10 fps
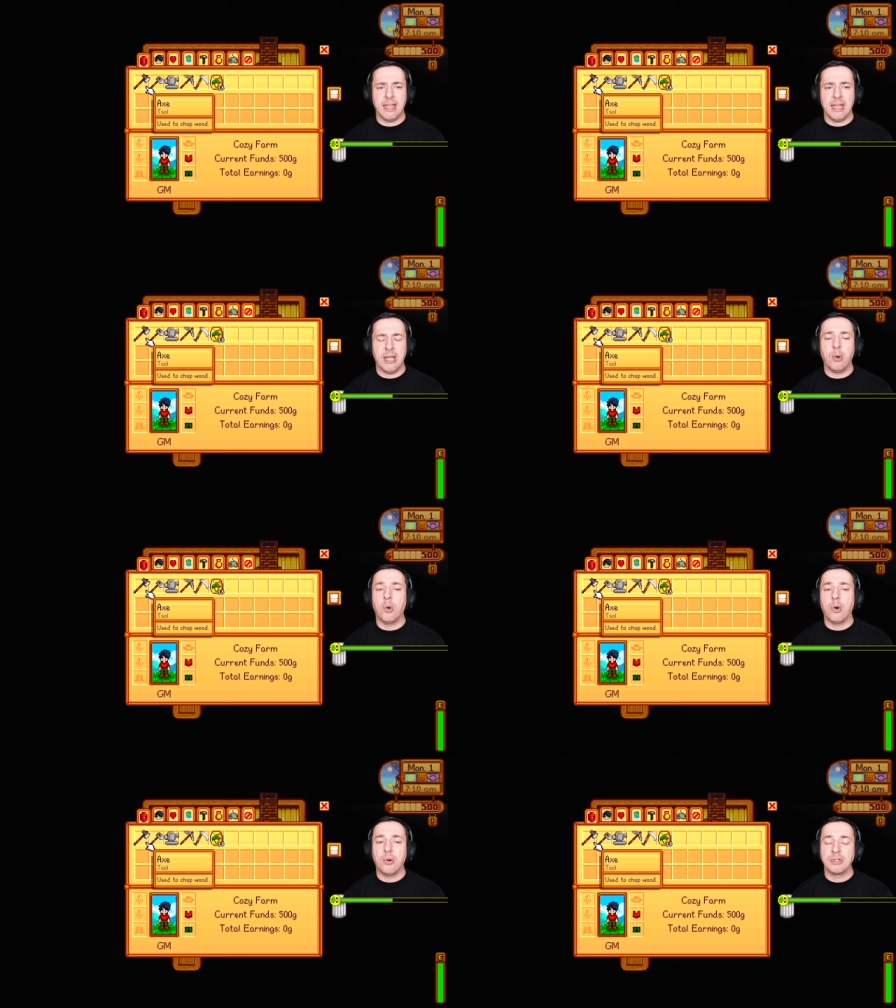uh,
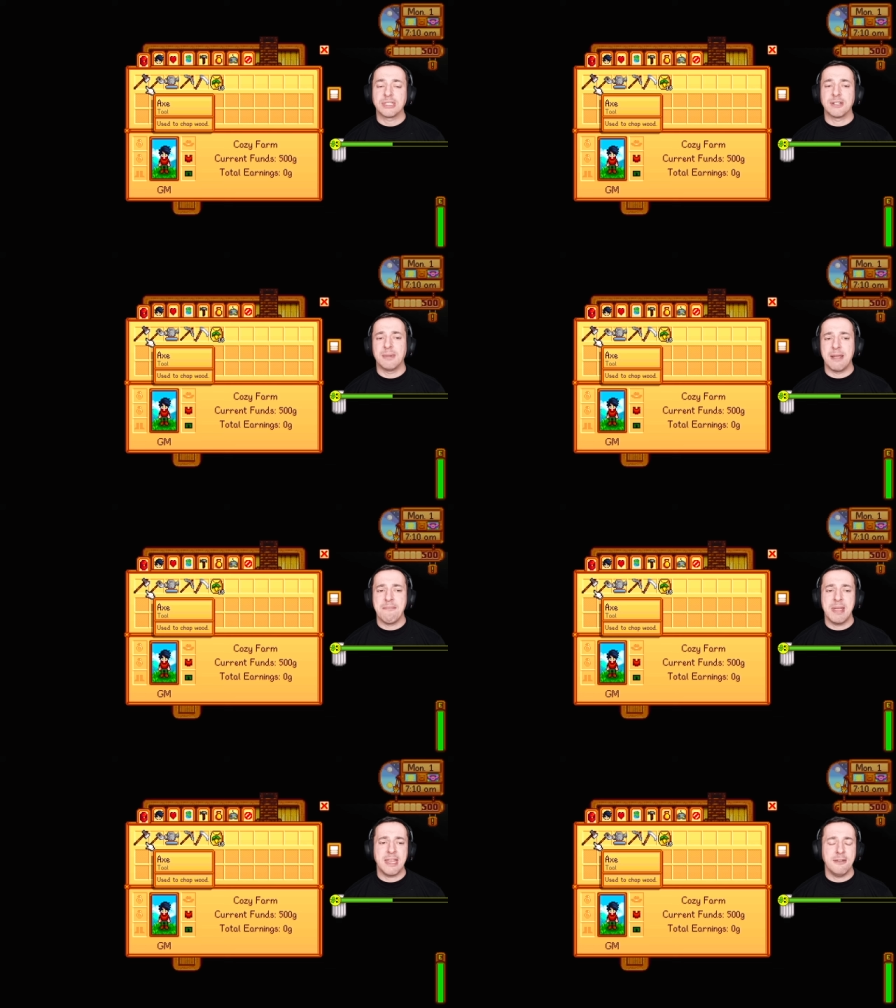or also my
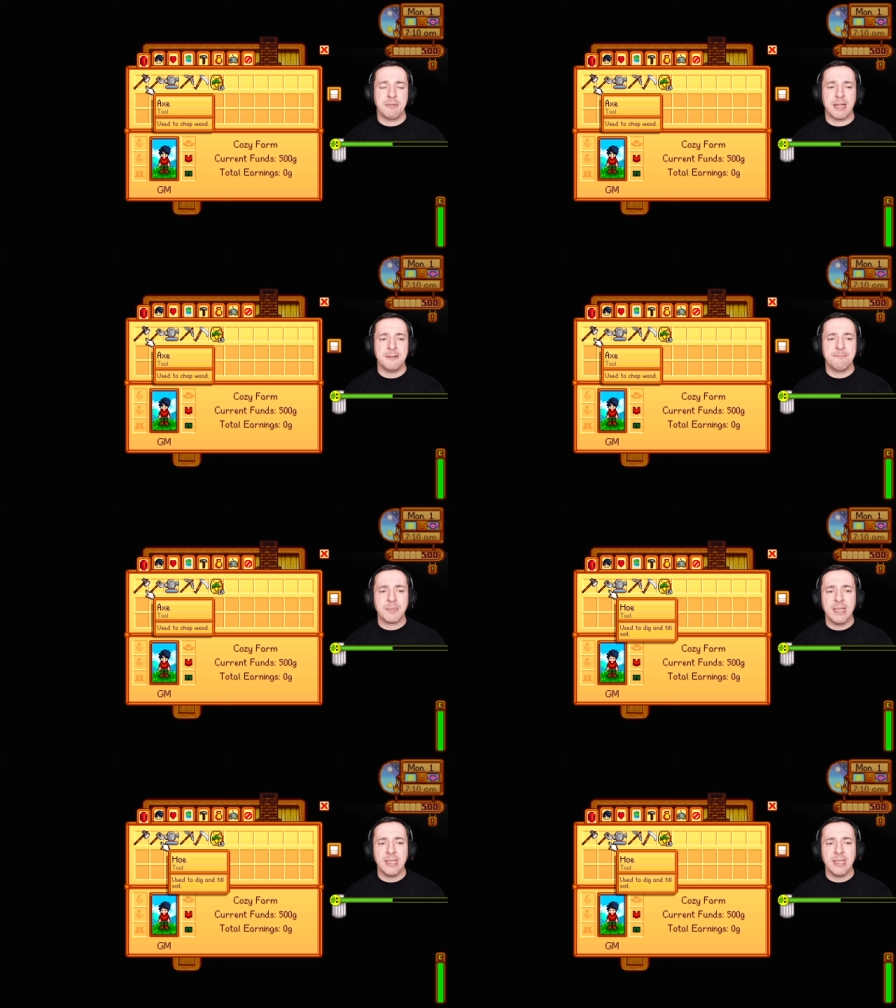menu button.